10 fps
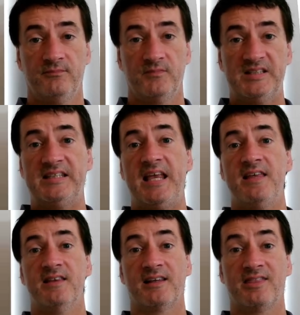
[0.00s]
say
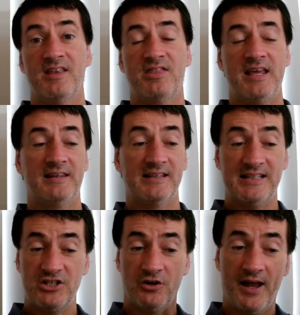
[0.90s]
the thing that's
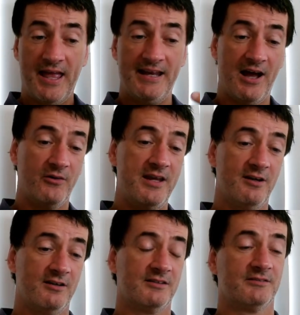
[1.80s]
in your head out
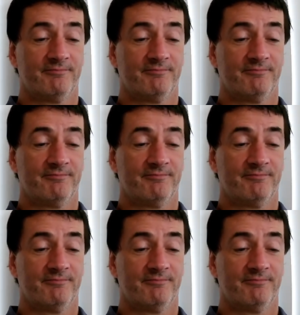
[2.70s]
here.